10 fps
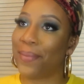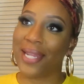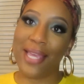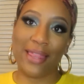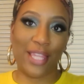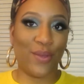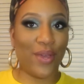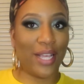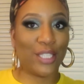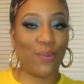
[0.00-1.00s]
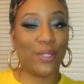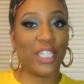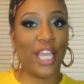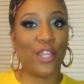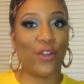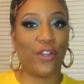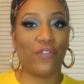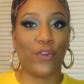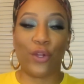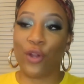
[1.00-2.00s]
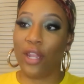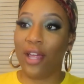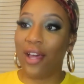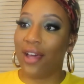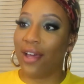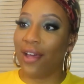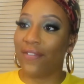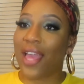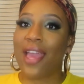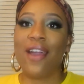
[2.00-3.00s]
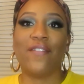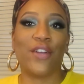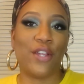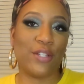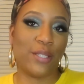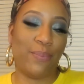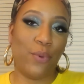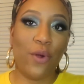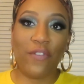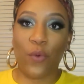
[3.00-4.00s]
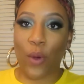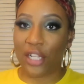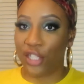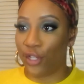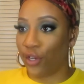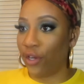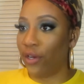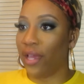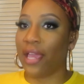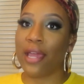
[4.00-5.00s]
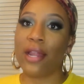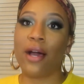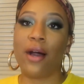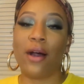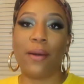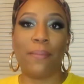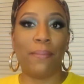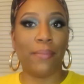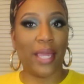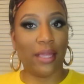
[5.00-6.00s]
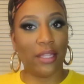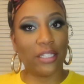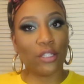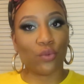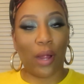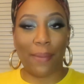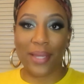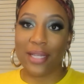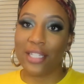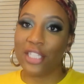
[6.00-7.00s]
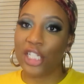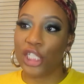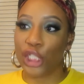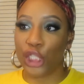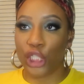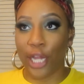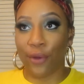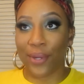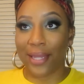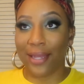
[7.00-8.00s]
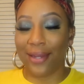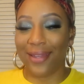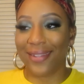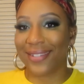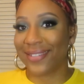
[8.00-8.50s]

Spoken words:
but again, thank you guys so much for your love, for your support, for watching your girl, and mainly subscribing and sharing.